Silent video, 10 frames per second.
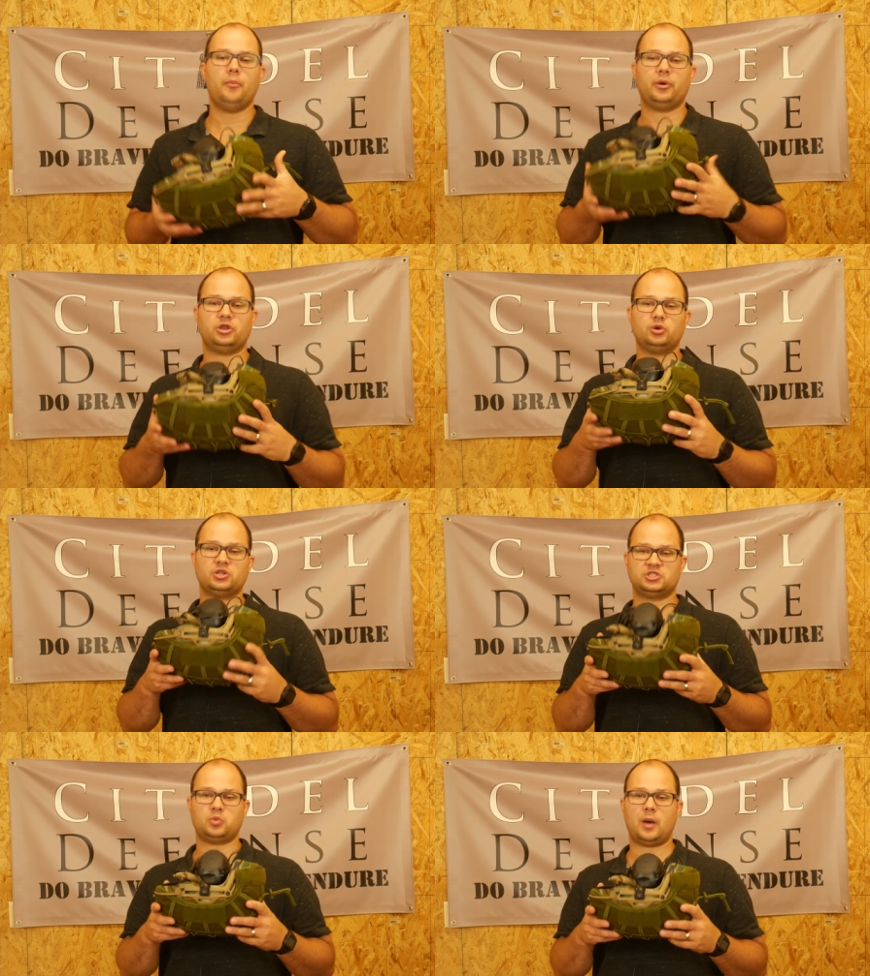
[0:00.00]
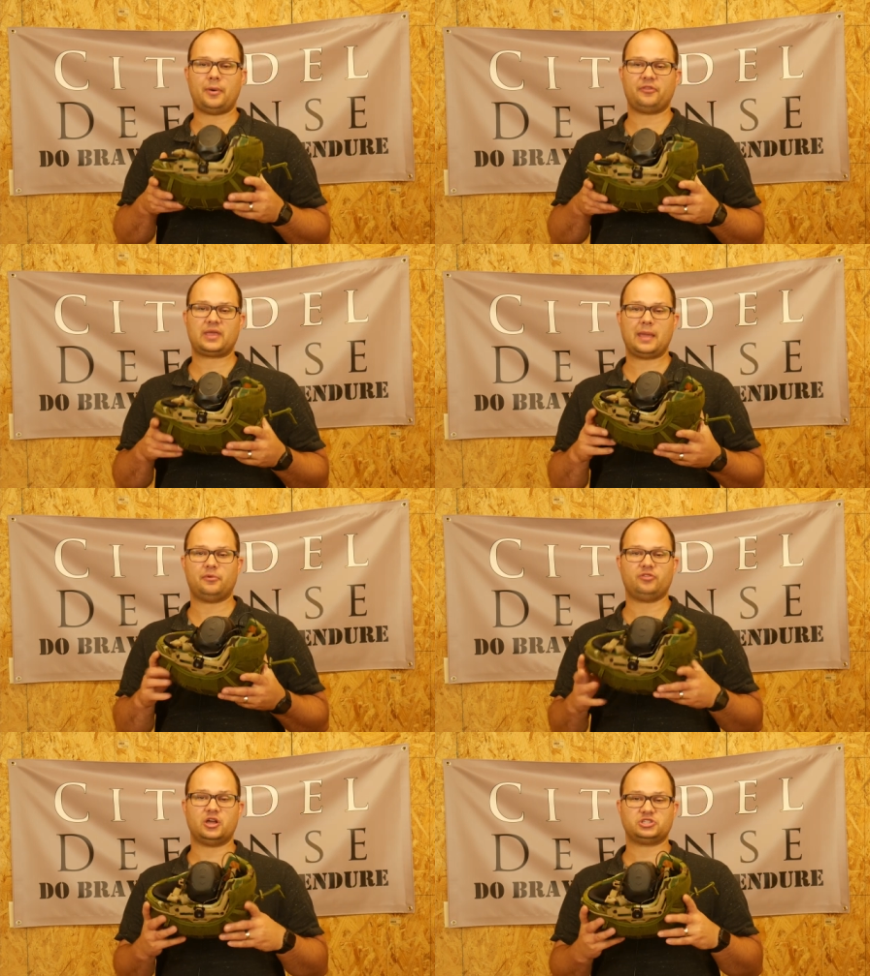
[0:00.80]
But you can swap out the
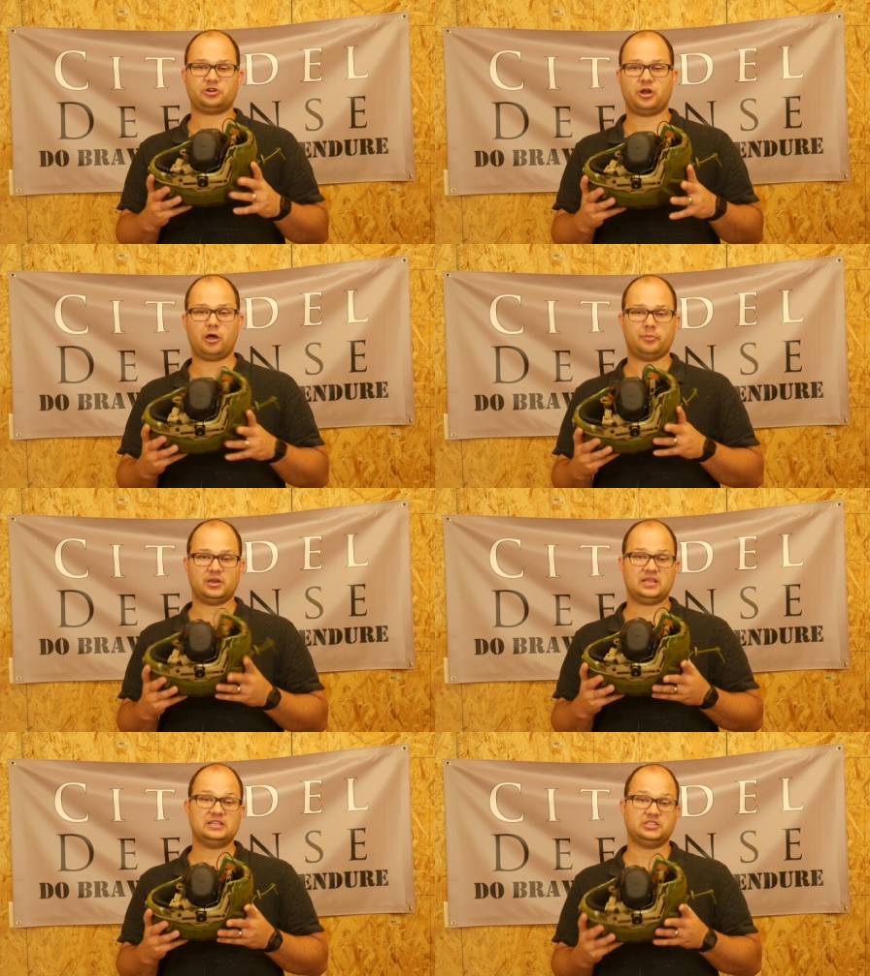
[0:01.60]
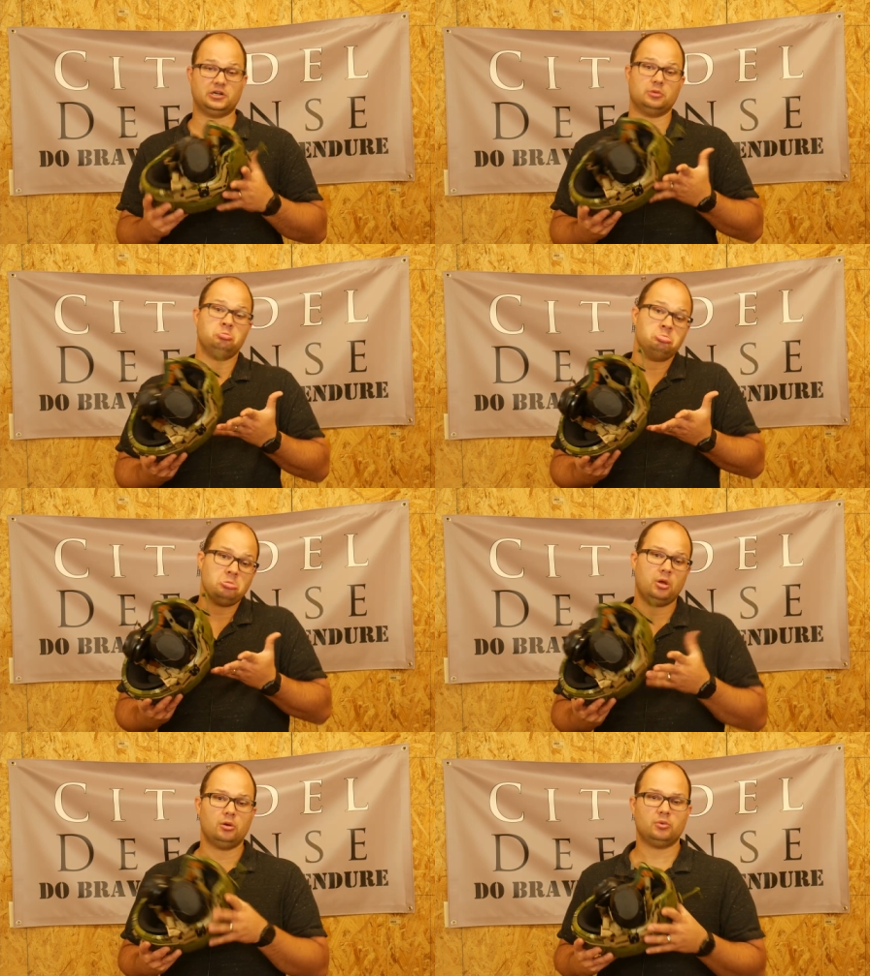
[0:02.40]
camouflage on your helmet easier
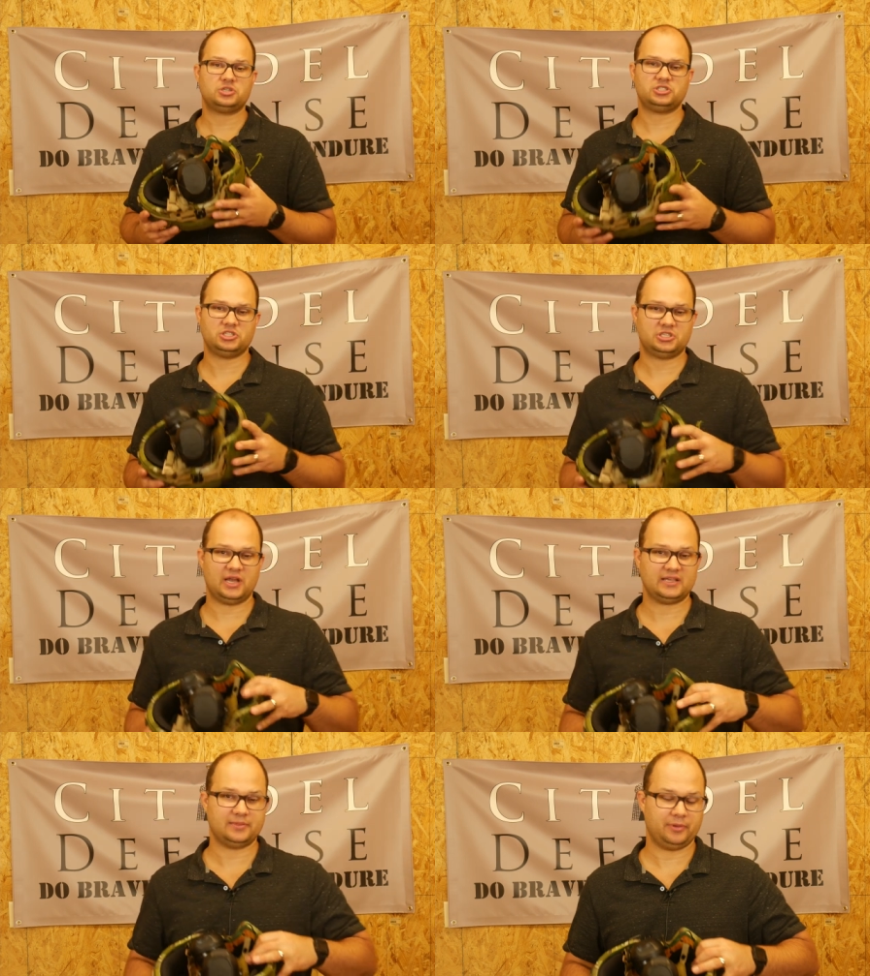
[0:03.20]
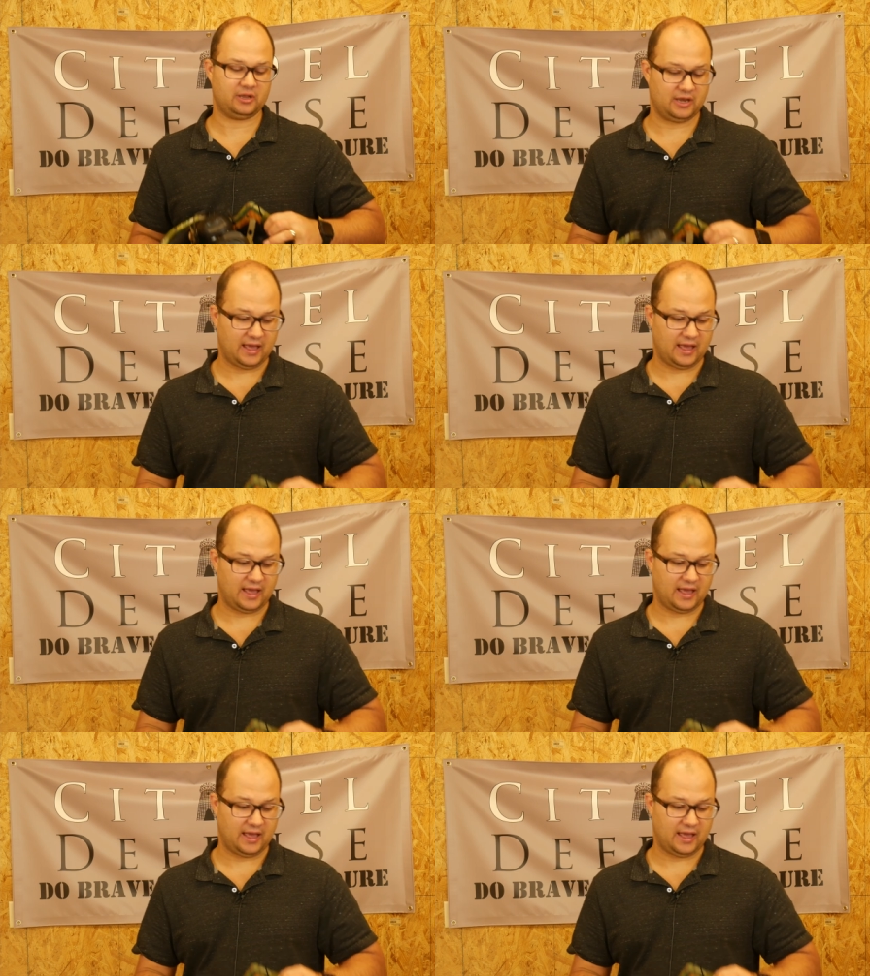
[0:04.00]
which is just a nice ability to